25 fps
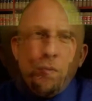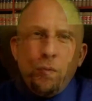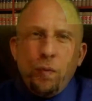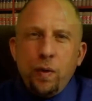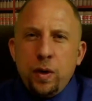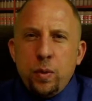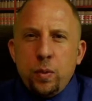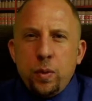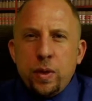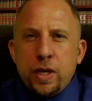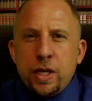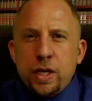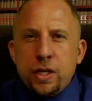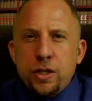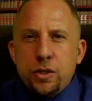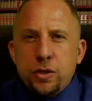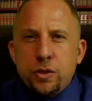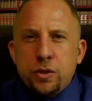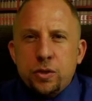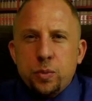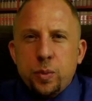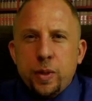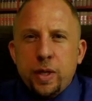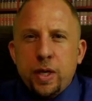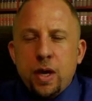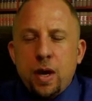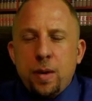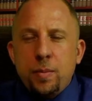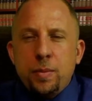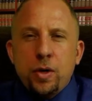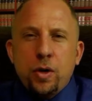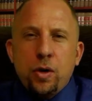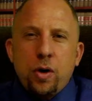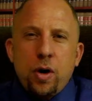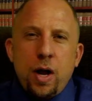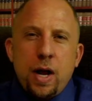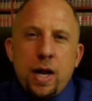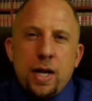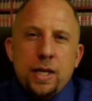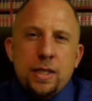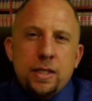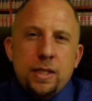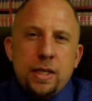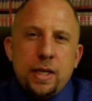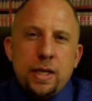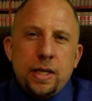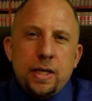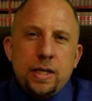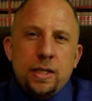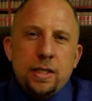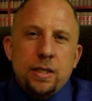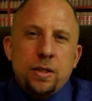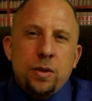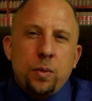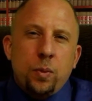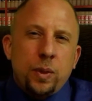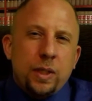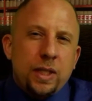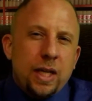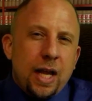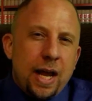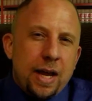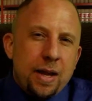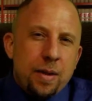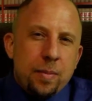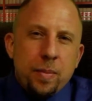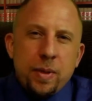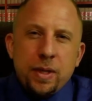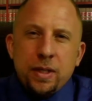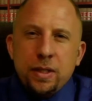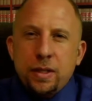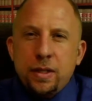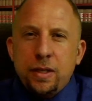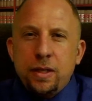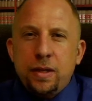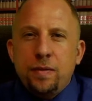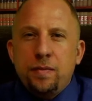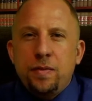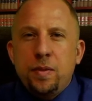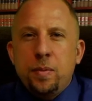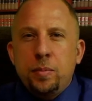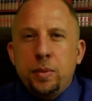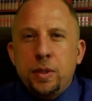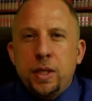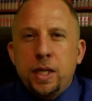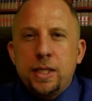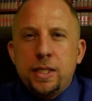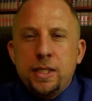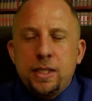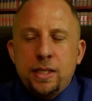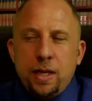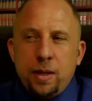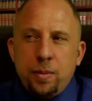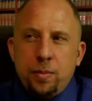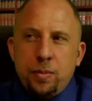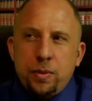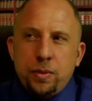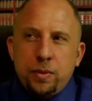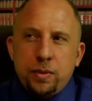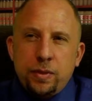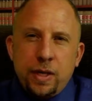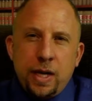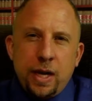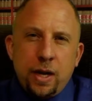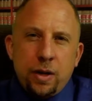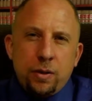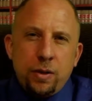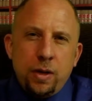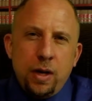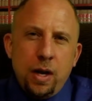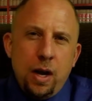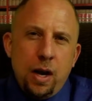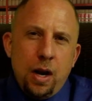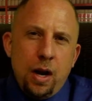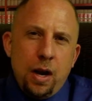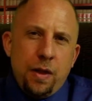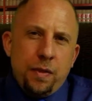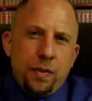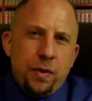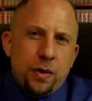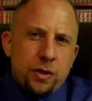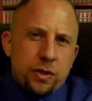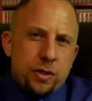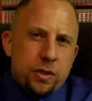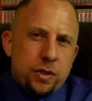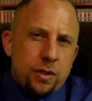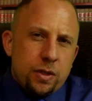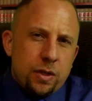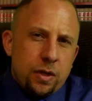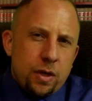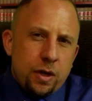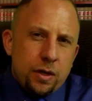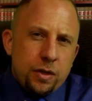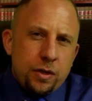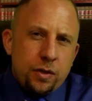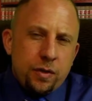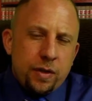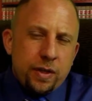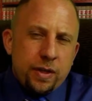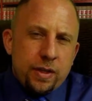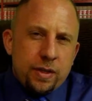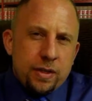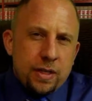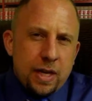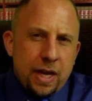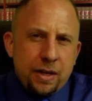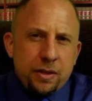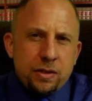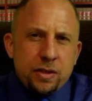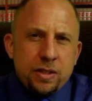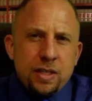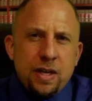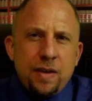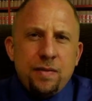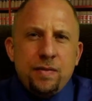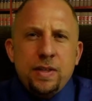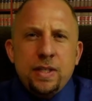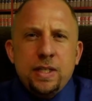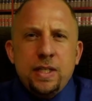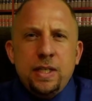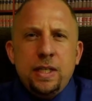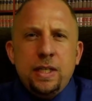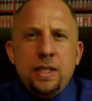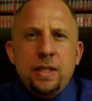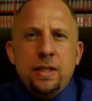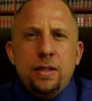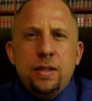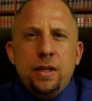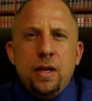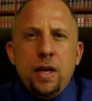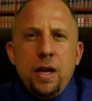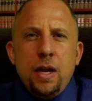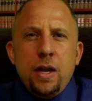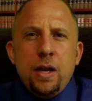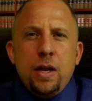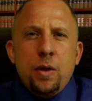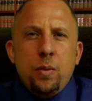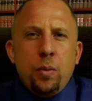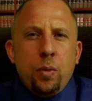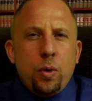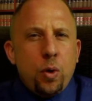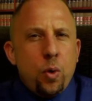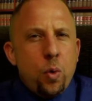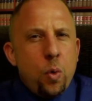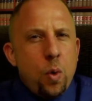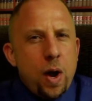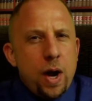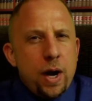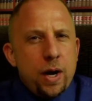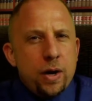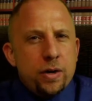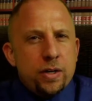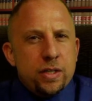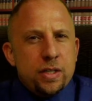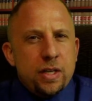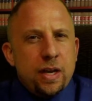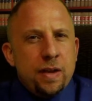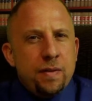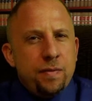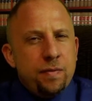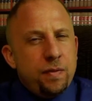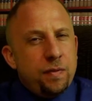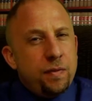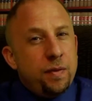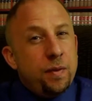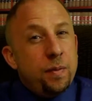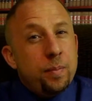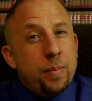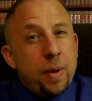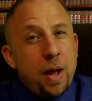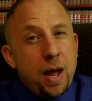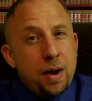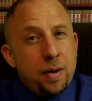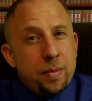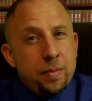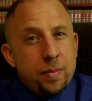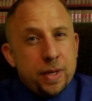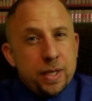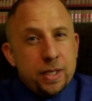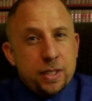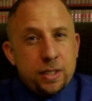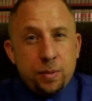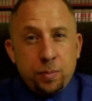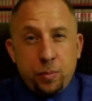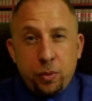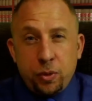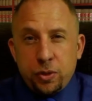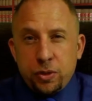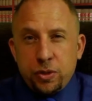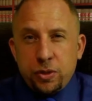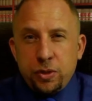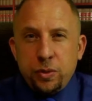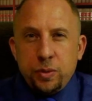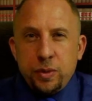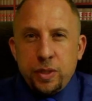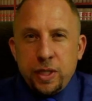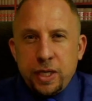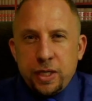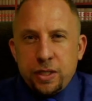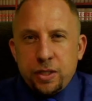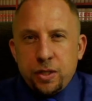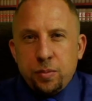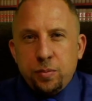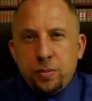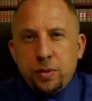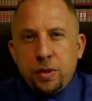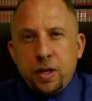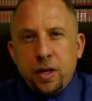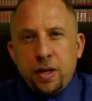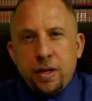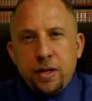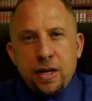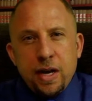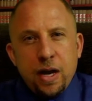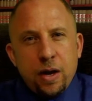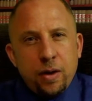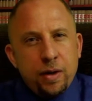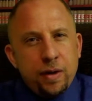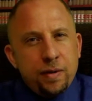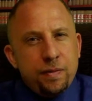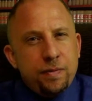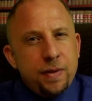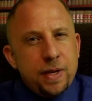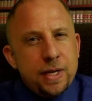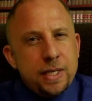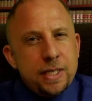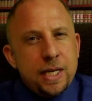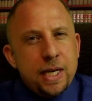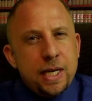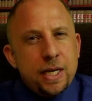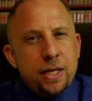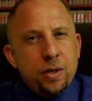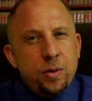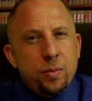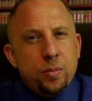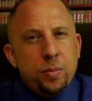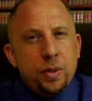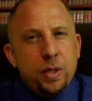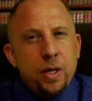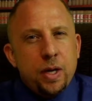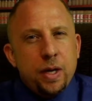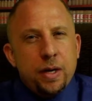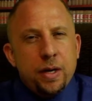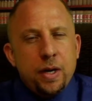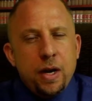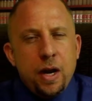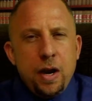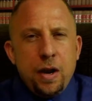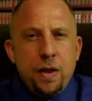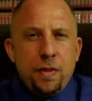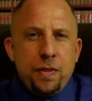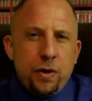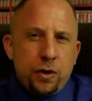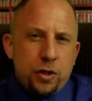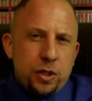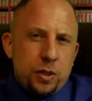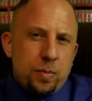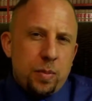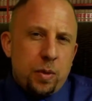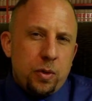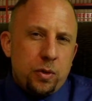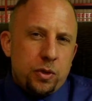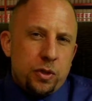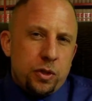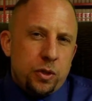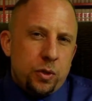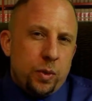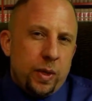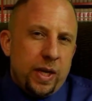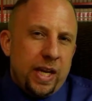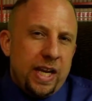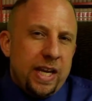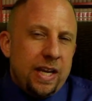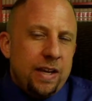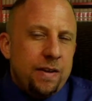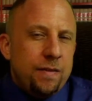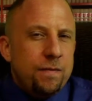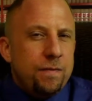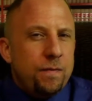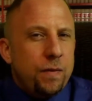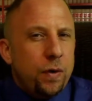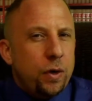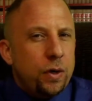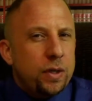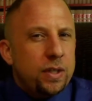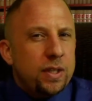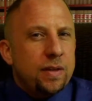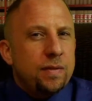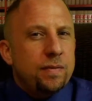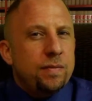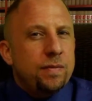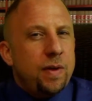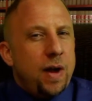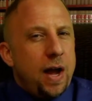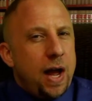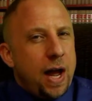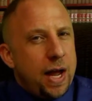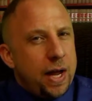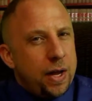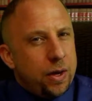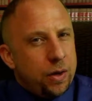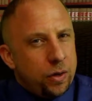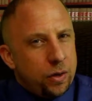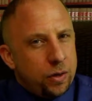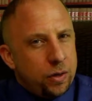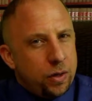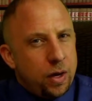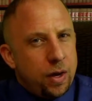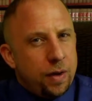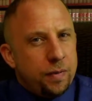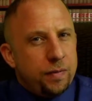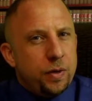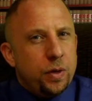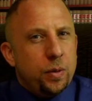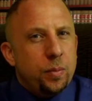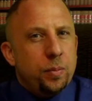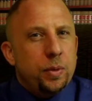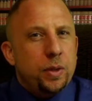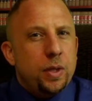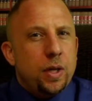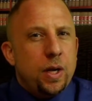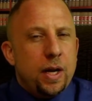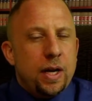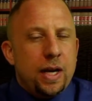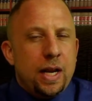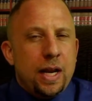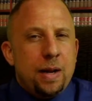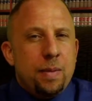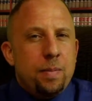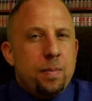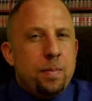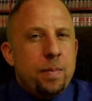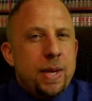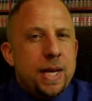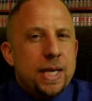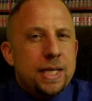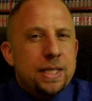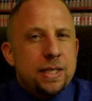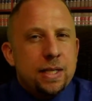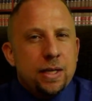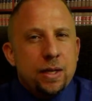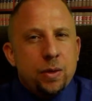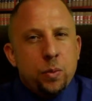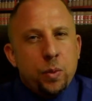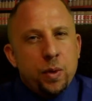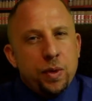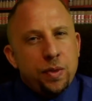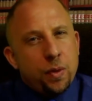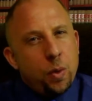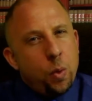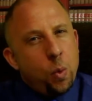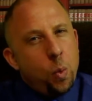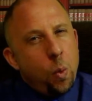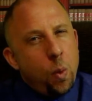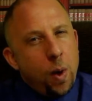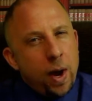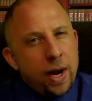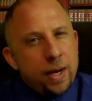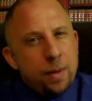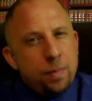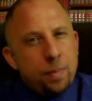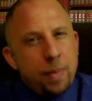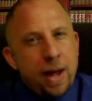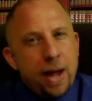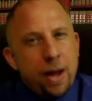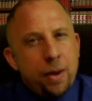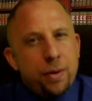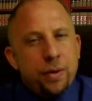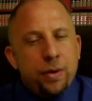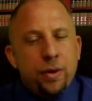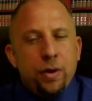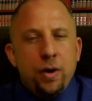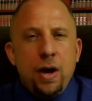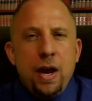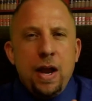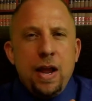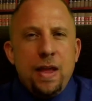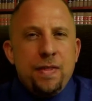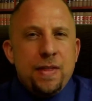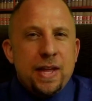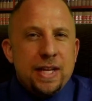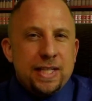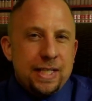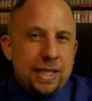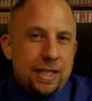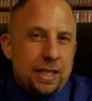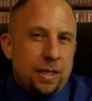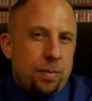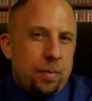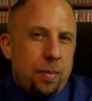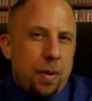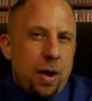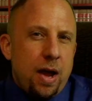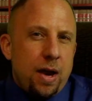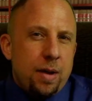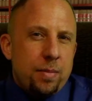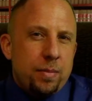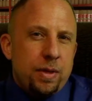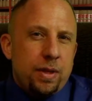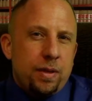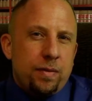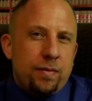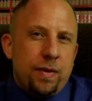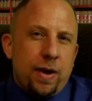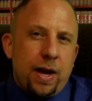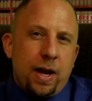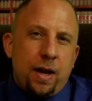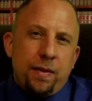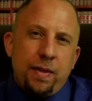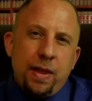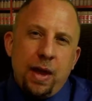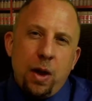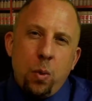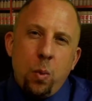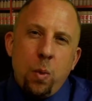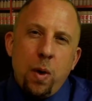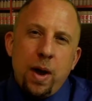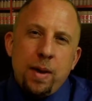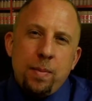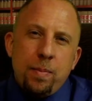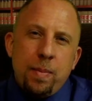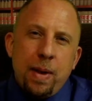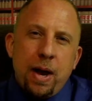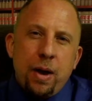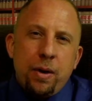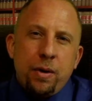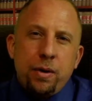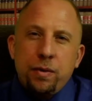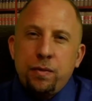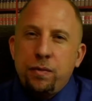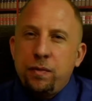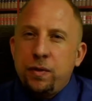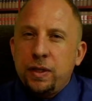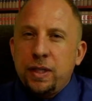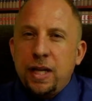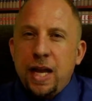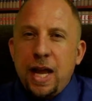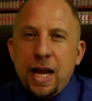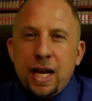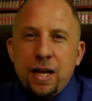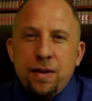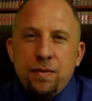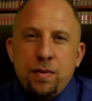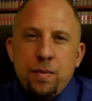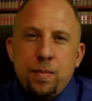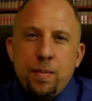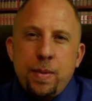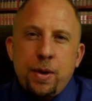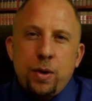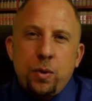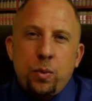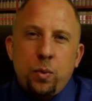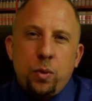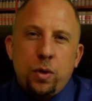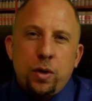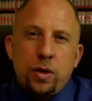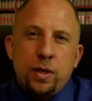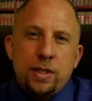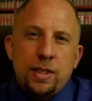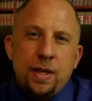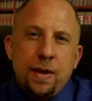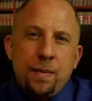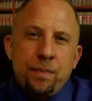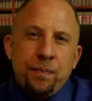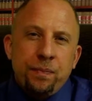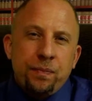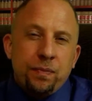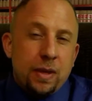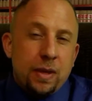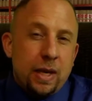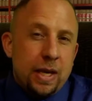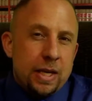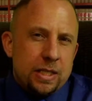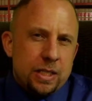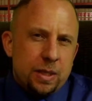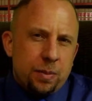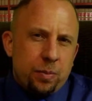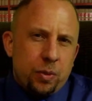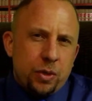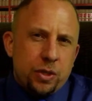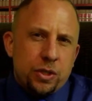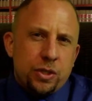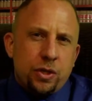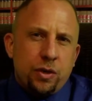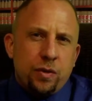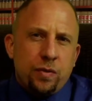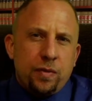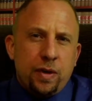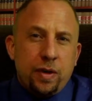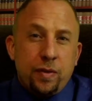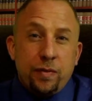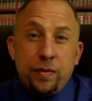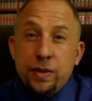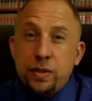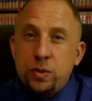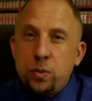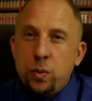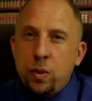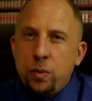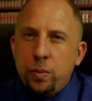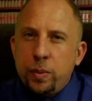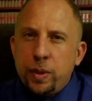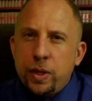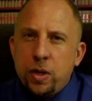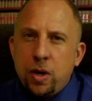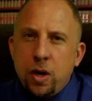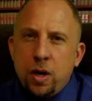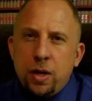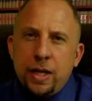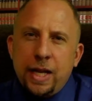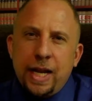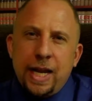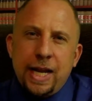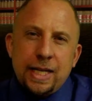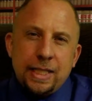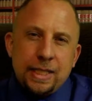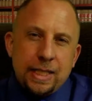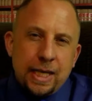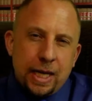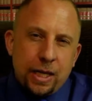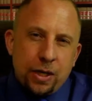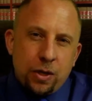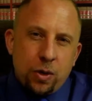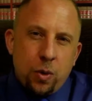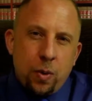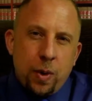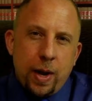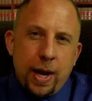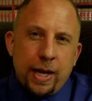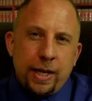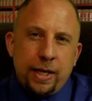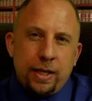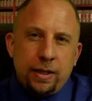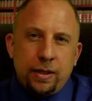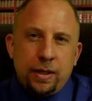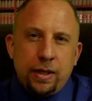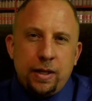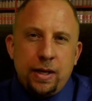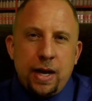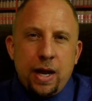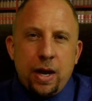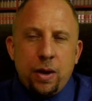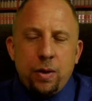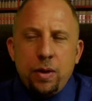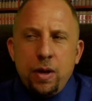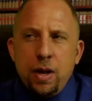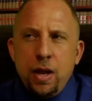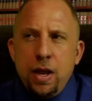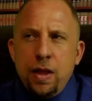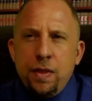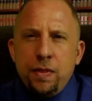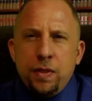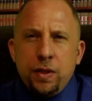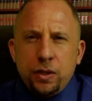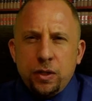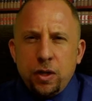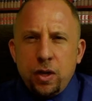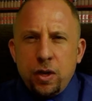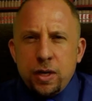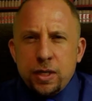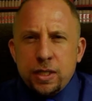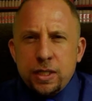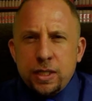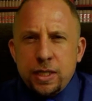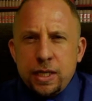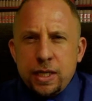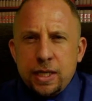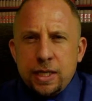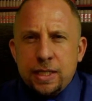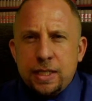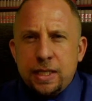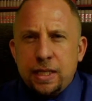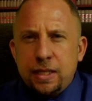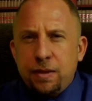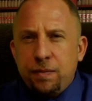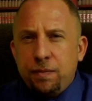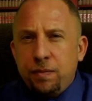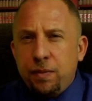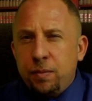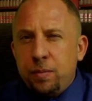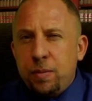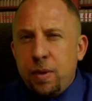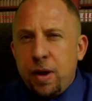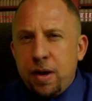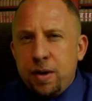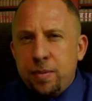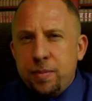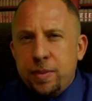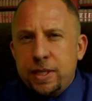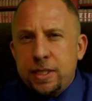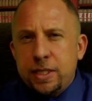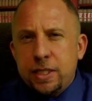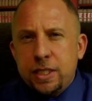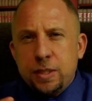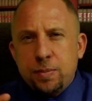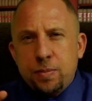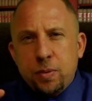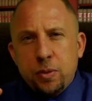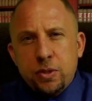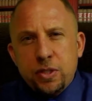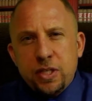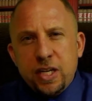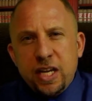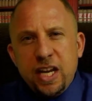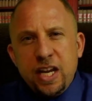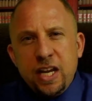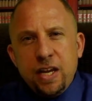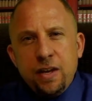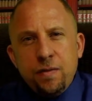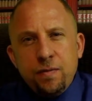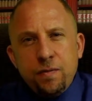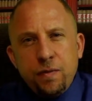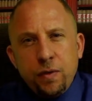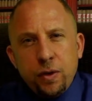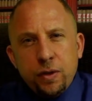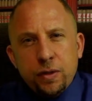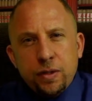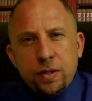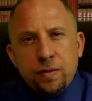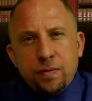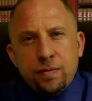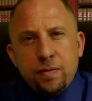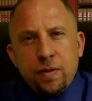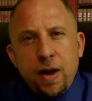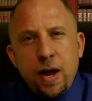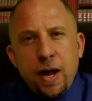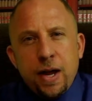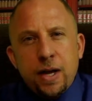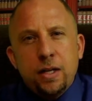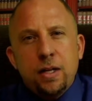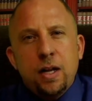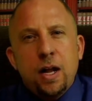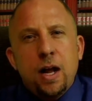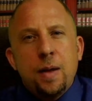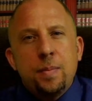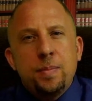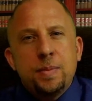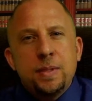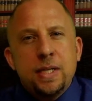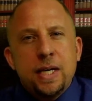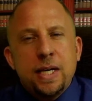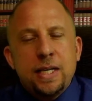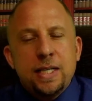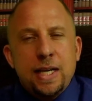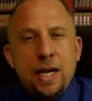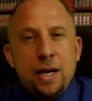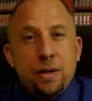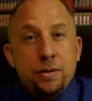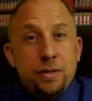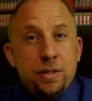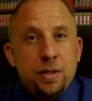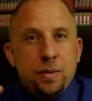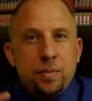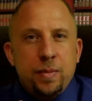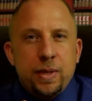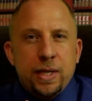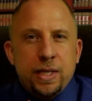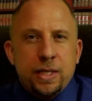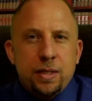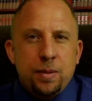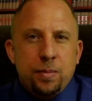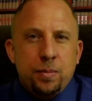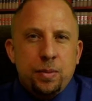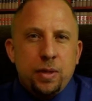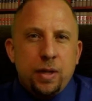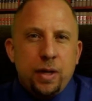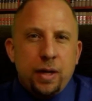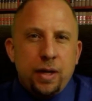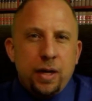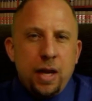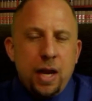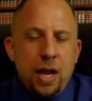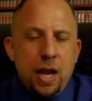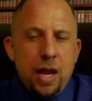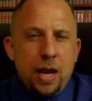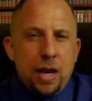Frequent issues we come across is the reliability of the blood sample. Now, there's under the Title 17, it requires if a phlebotomist, the person who takes your blood, now if they take your blood, they're supposed to invert the vial of your blood and mix it with a white powder that's at the bottom of the vial. That white powder, for lack of a better words, is a preservative. It's what we call anticoagulant. Now, the law says that the phlebotomist is supposed to invert the vial upside down to mix the blood.